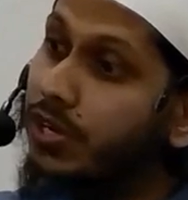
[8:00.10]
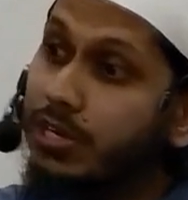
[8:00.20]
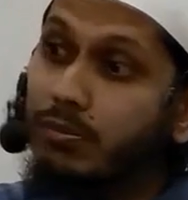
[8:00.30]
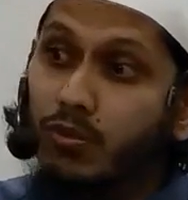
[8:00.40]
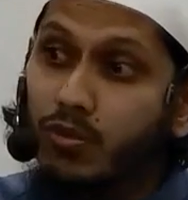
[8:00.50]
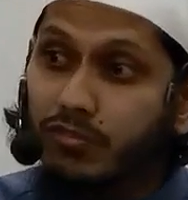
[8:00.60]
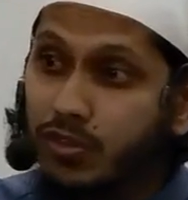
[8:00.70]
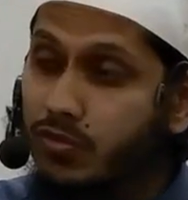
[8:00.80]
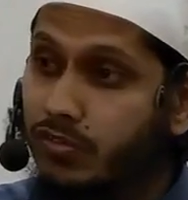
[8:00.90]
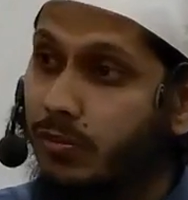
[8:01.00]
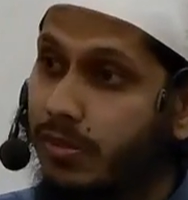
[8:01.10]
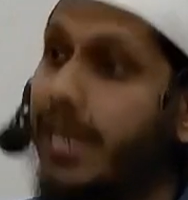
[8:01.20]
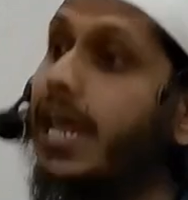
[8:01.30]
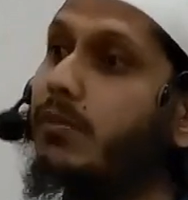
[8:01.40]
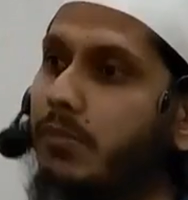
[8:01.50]
remove you from that
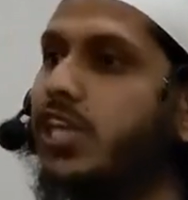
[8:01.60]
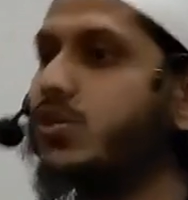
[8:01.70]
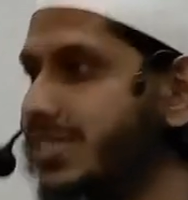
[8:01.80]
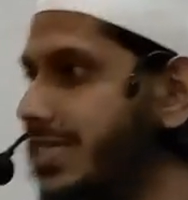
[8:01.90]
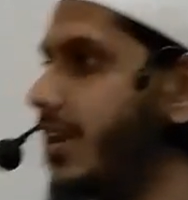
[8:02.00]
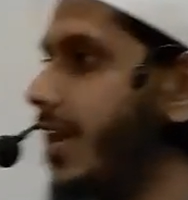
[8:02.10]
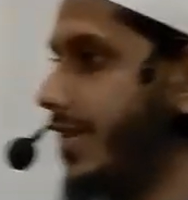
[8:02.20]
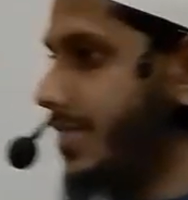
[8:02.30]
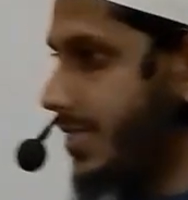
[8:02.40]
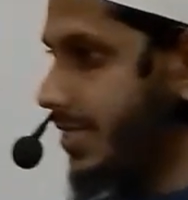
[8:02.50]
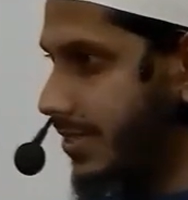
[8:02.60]
and make you see light.